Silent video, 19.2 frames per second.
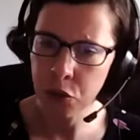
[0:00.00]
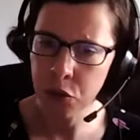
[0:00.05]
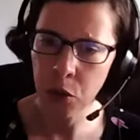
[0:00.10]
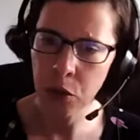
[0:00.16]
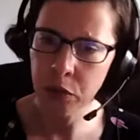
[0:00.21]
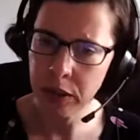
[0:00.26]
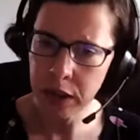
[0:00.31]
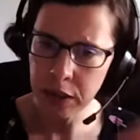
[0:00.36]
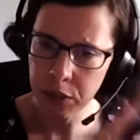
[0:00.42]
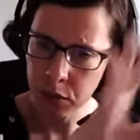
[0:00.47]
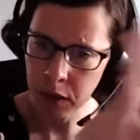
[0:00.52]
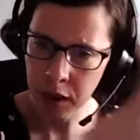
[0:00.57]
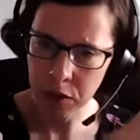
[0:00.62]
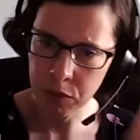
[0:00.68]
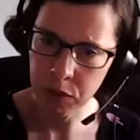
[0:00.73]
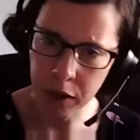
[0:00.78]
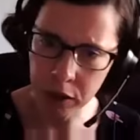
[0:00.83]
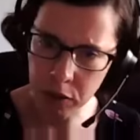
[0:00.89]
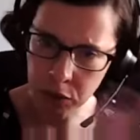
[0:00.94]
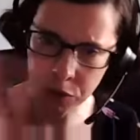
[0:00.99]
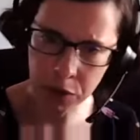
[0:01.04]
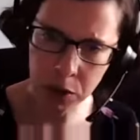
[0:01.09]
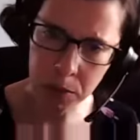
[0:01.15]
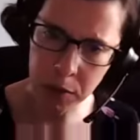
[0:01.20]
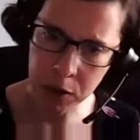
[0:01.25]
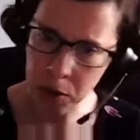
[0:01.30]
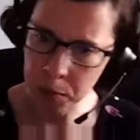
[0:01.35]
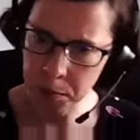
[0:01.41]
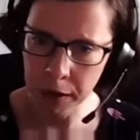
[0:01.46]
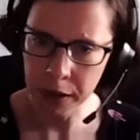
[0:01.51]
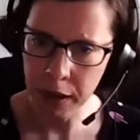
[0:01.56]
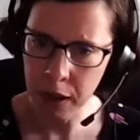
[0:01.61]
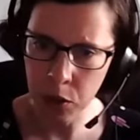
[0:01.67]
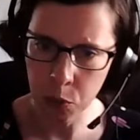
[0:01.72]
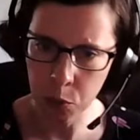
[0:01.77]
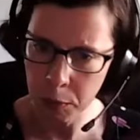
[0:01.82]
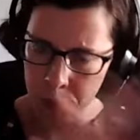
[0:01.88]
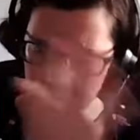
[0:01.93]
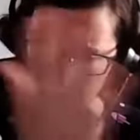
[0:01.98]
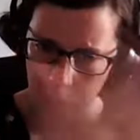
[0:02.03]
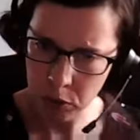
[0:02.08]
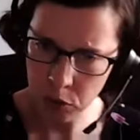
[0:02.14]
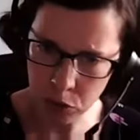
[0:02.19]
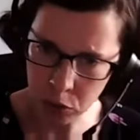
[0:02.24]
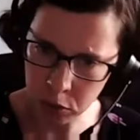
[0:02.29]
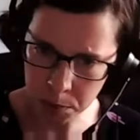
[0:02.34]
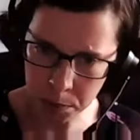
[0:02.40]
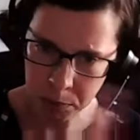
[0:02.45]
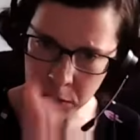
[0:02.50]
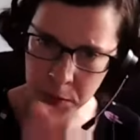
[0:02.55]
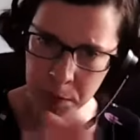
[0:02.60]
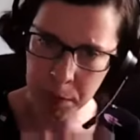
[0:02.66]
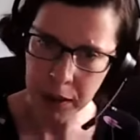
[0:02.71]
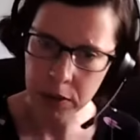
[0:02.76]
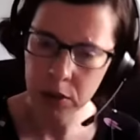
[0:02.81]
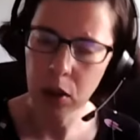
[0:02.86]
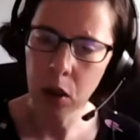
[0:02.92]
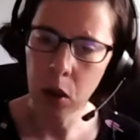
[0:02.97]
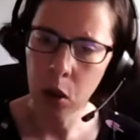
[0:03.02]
You don't need to have like a very complicated website. You just put a page